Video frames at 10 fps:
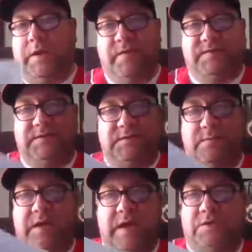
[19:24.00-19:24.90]
And this
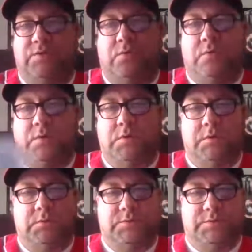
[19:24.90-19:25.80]
isn't my actual order,
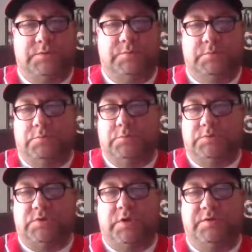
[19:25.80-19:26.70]
so
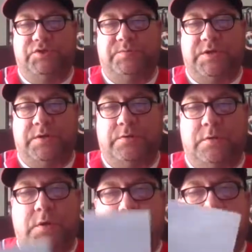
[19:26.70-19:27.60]
it's already shipped out.
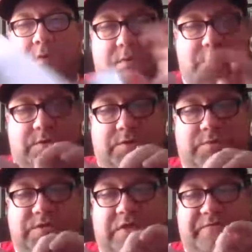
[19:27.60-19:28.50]
But what I'll
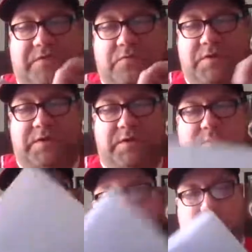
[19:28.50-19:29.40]
do is I'll fold it
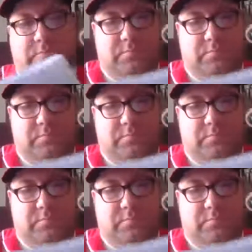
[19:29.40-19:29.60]
up,